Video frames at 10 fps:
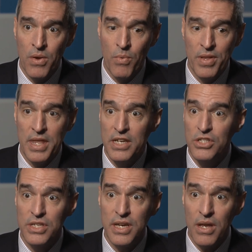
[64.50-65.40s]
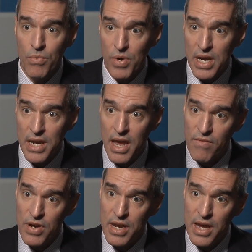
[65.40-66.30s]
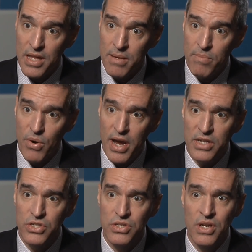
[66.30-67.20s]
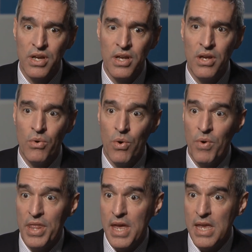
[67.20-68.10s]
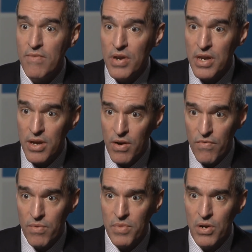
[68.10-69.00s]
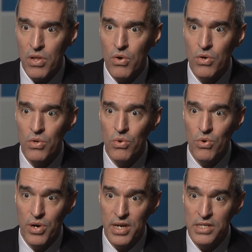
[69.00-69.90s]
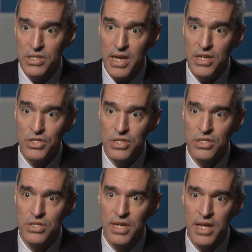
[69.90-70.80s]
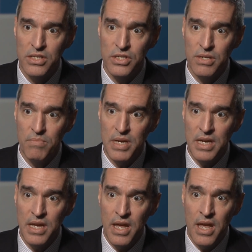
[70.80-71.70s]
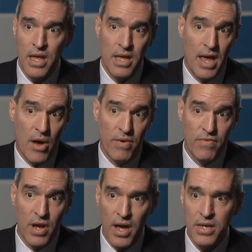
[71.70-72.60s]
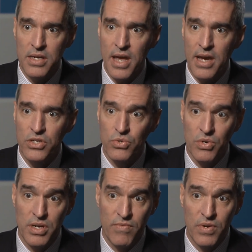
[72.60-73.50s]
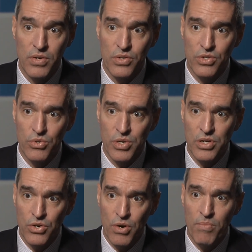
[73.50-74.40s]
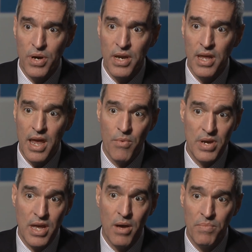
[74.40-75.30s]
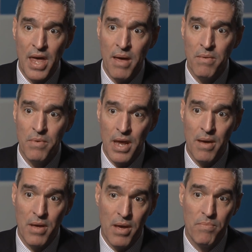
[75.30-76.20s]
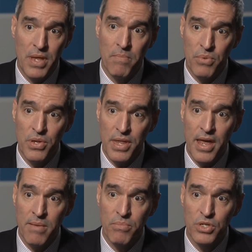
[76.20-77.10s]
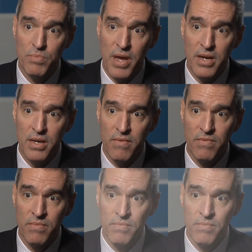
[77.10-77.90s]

what they see and read every day in the press, or what they even hear from their local organizations, tends to be out of context or difficult to interpret, and we help, that, help them put that in perspective.